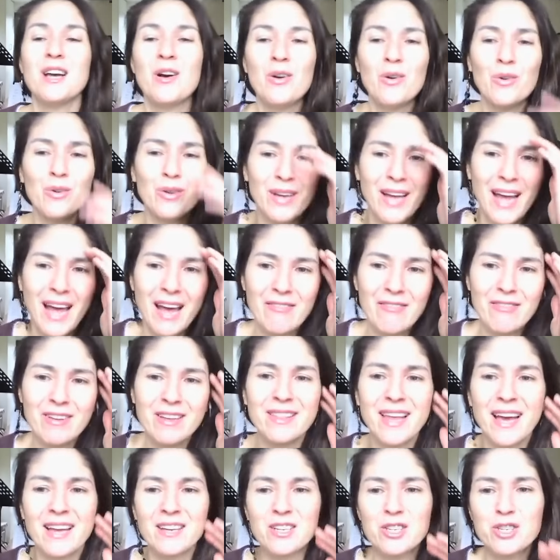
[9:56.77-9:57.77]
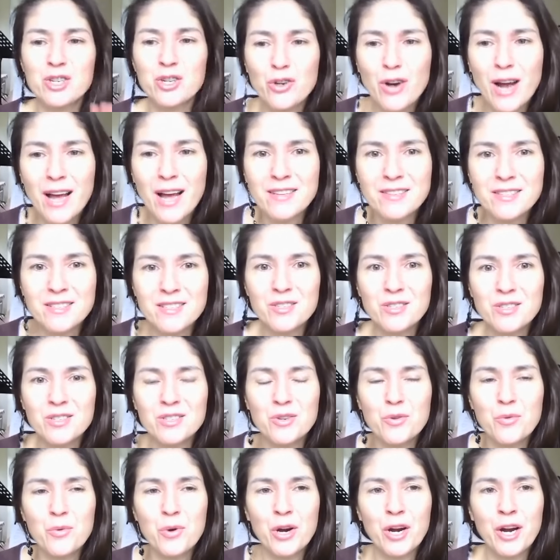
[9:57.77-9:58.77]
so having that
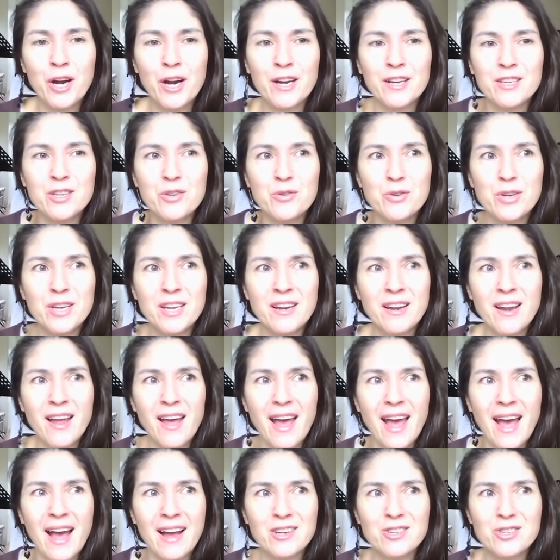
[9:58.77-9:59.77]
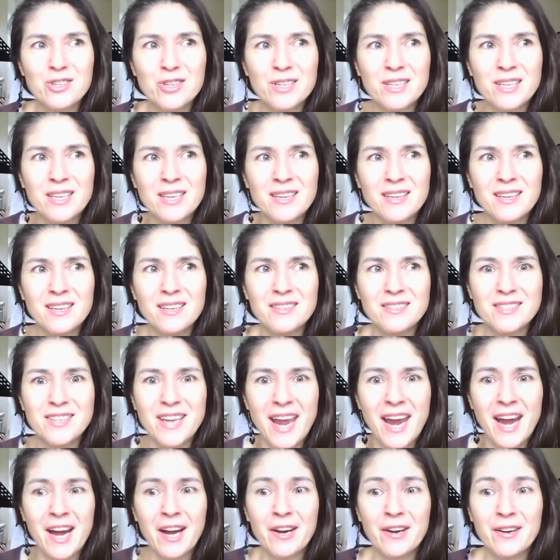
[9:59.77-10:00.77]
trust to where you can actually
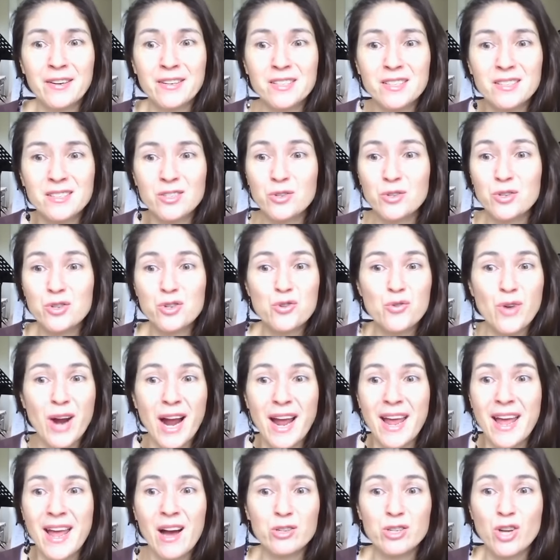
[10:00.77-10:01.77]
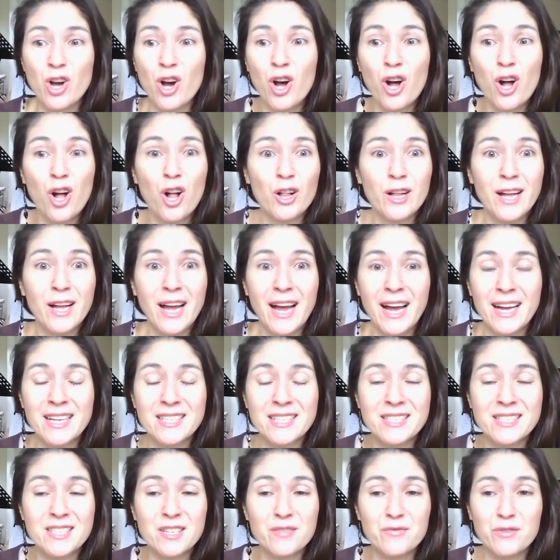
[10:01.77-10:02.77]
dare to try out all
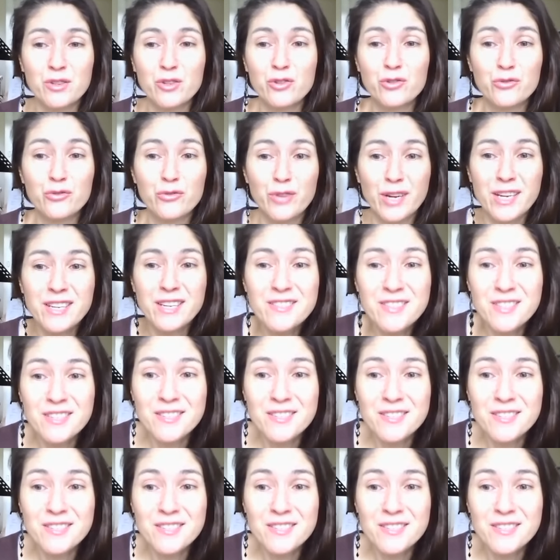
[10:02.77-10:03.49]
kinds of crazy